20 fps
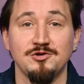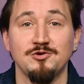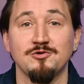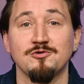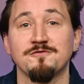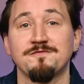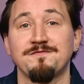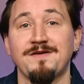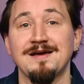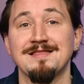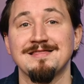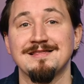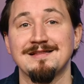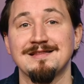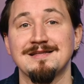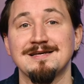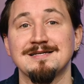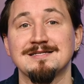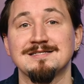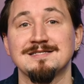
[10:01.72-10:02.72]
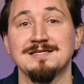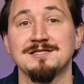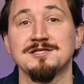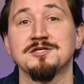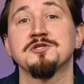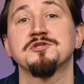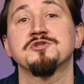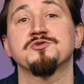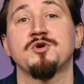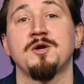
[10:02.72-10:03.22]
You'll find the links in
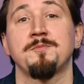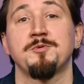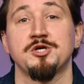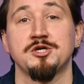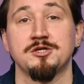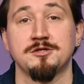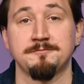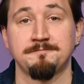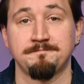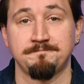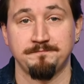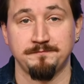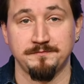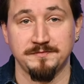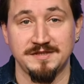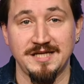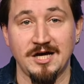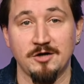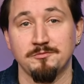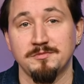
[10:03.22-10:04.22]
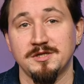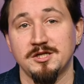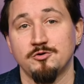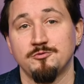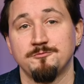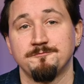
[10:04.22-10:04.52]
the description down below.